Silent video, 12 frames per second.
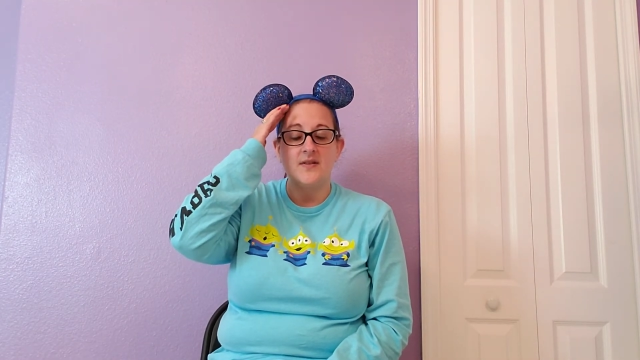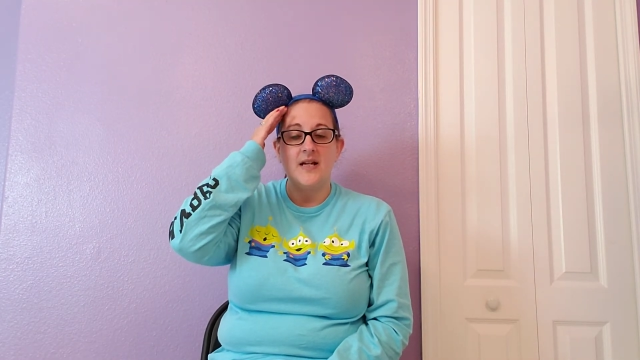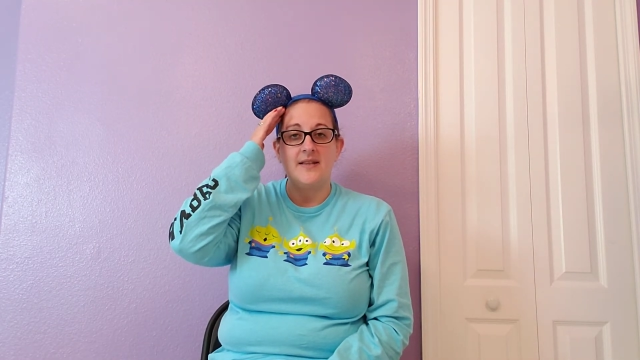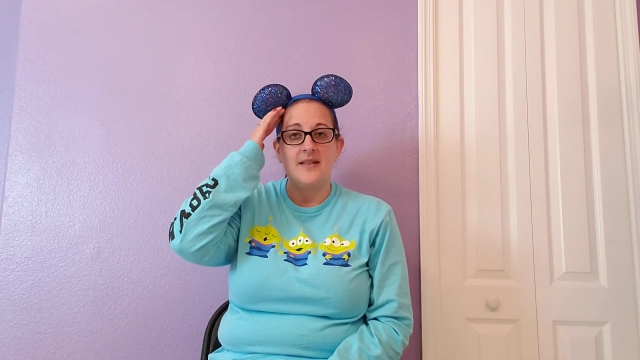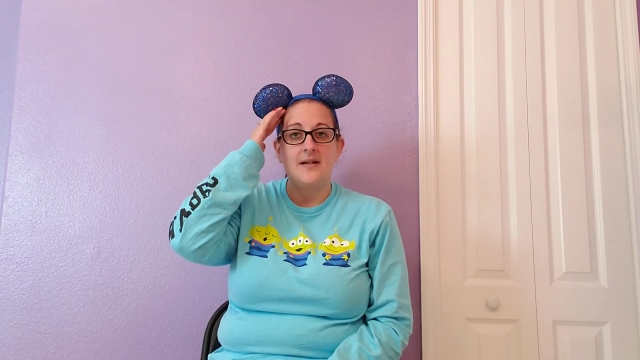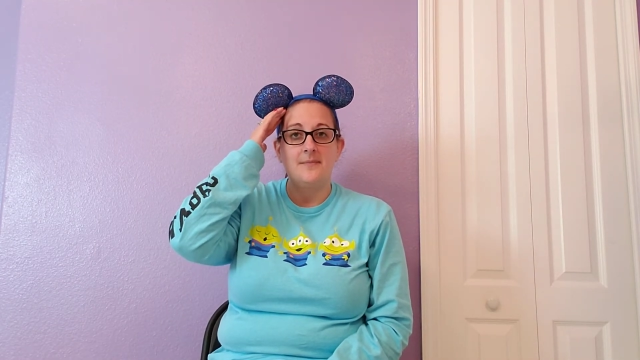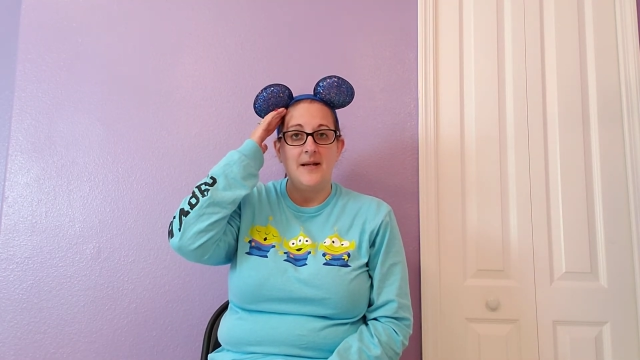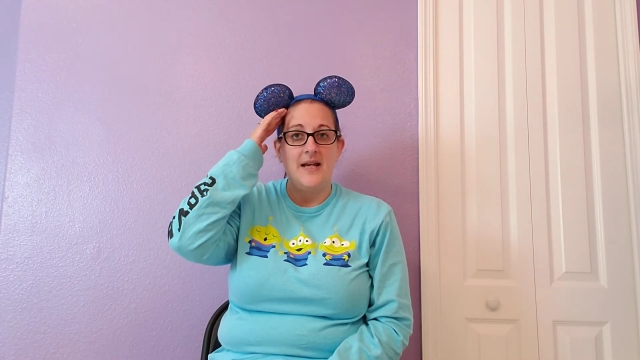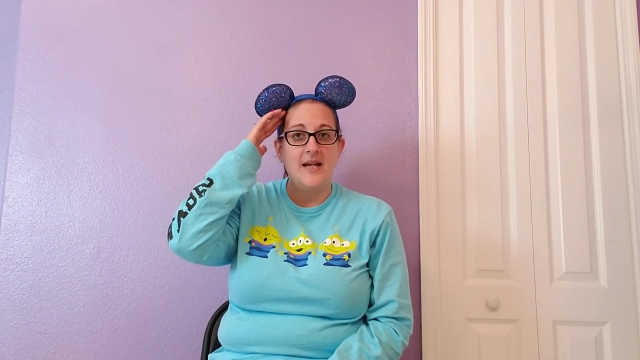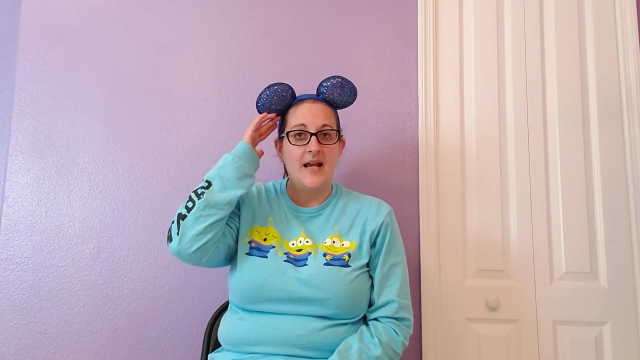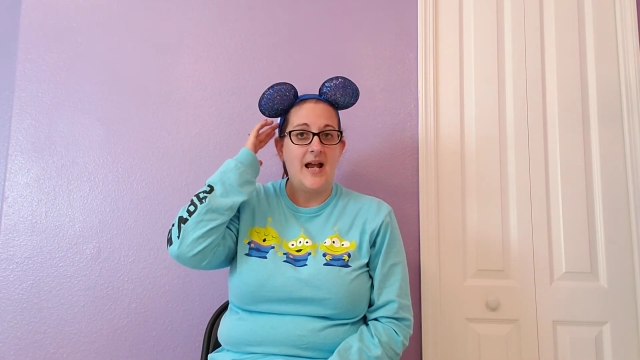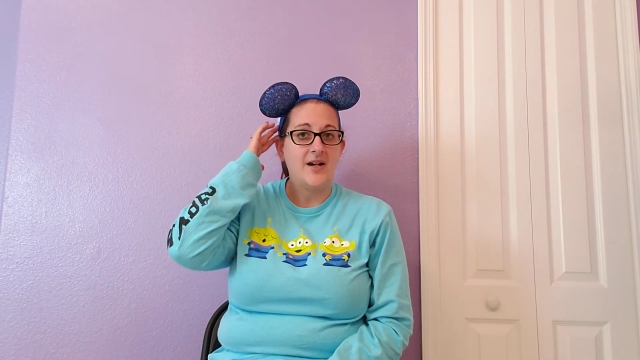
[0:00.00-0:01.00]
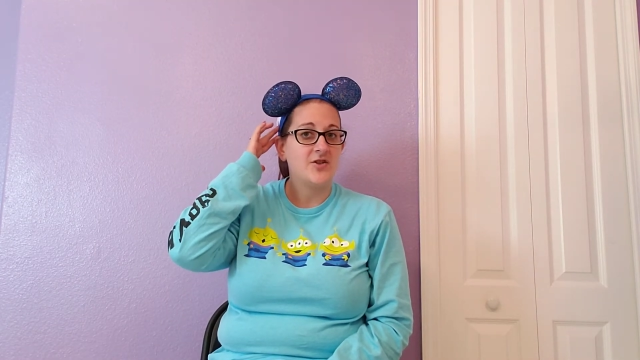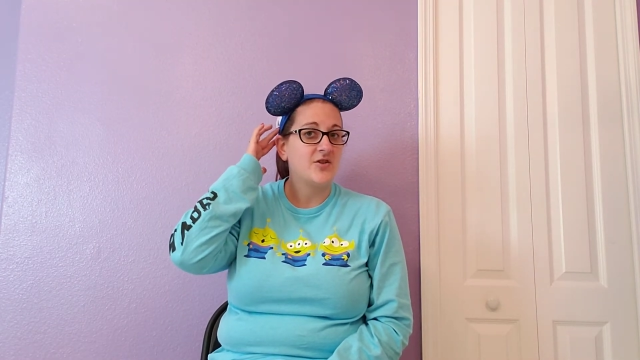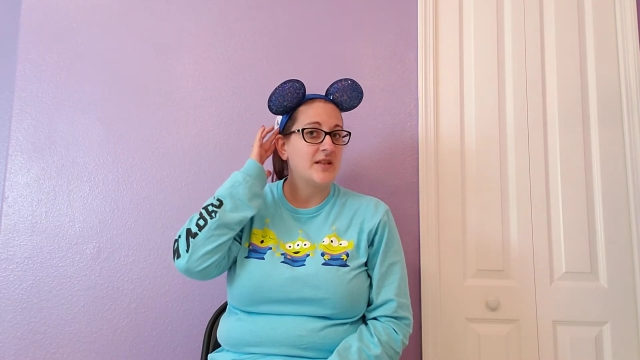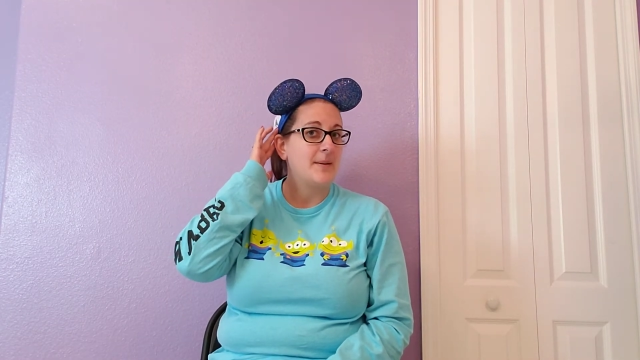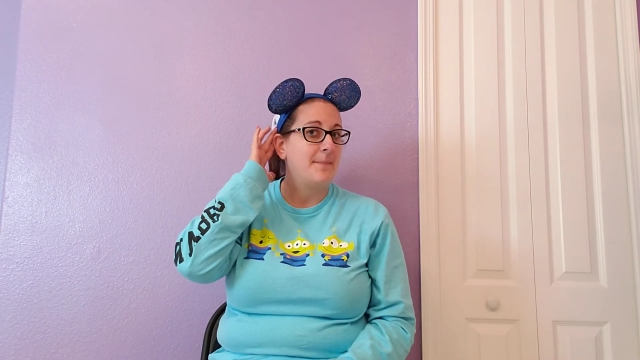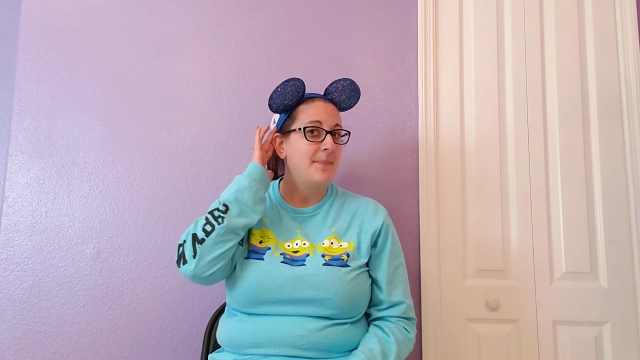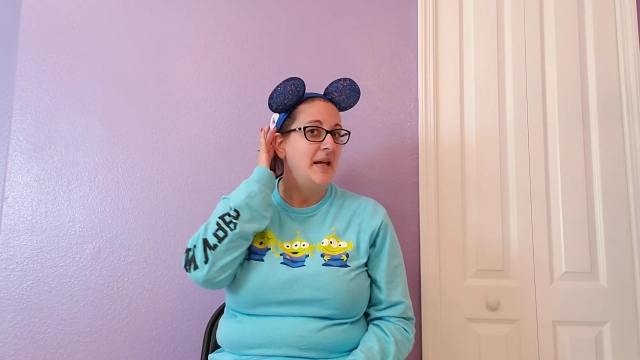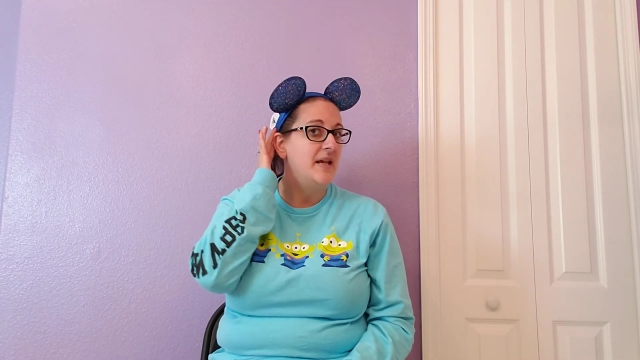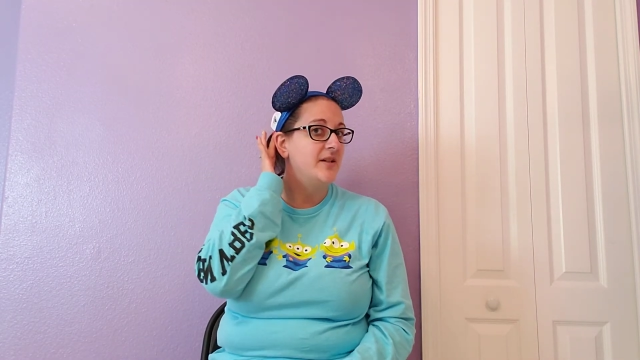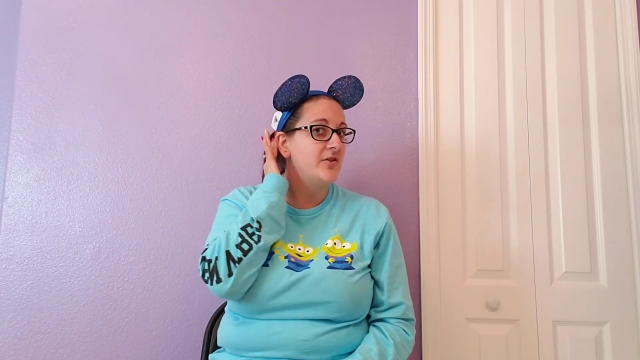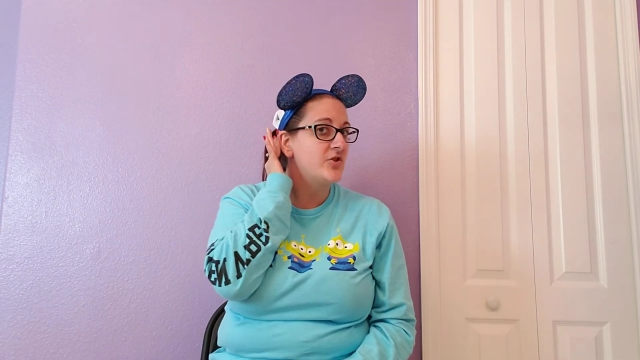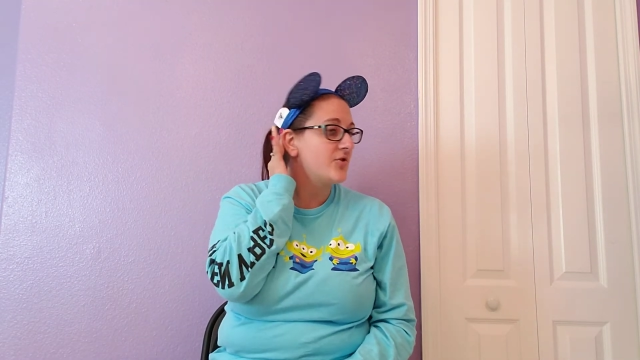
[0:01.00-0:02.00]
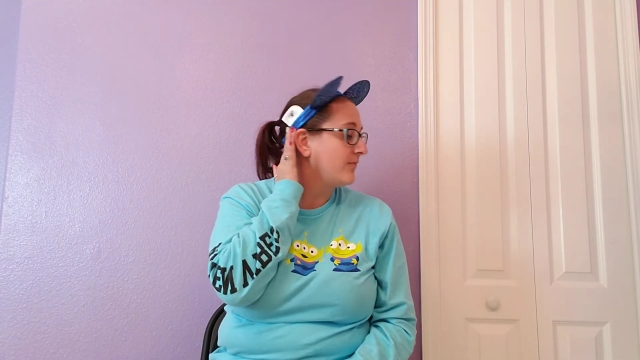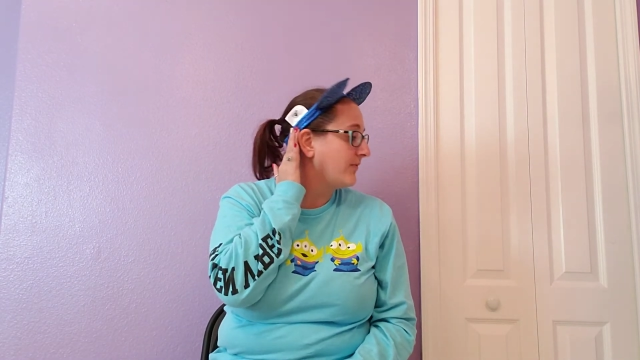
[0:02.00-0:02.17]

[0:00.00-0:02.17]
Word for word: that they make actually pinch